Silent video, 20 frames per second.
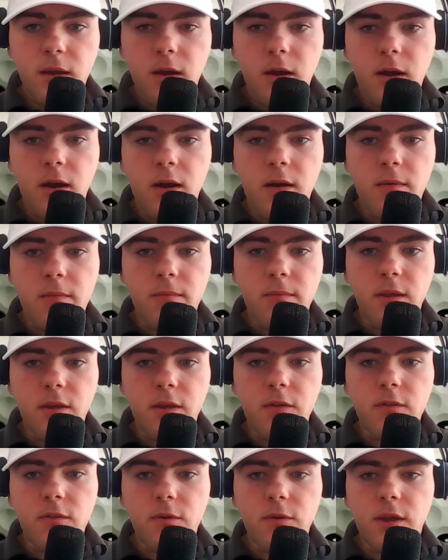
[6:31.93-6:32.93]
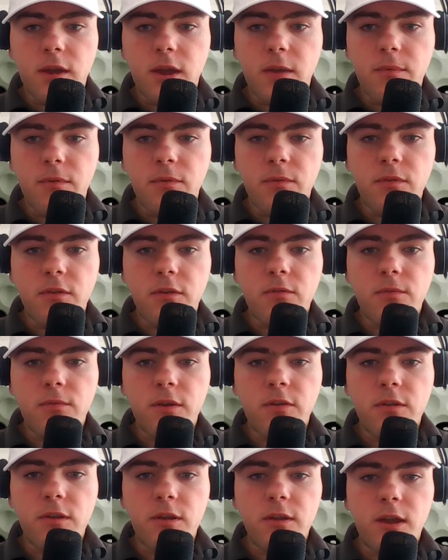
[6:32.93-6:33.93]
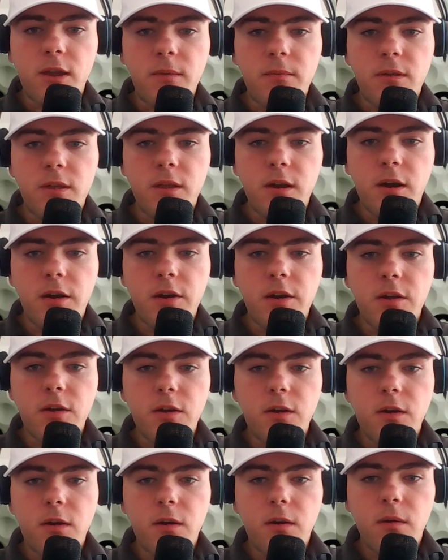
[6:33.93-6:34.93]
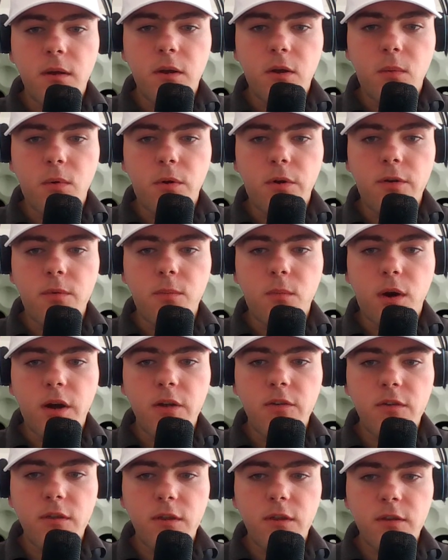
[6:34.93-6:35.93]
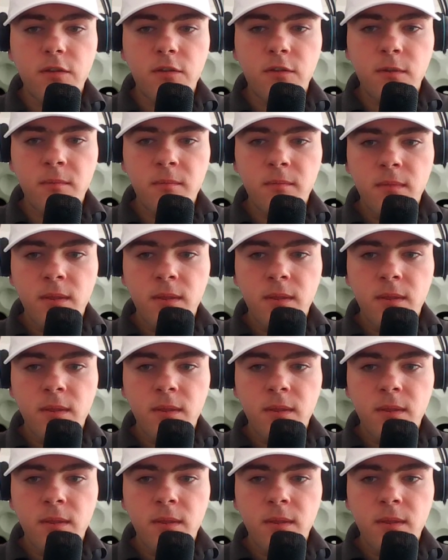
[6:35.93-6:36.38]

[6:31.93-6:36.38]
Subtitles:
Zoe Campos was just recently named to the Annika Award watch list.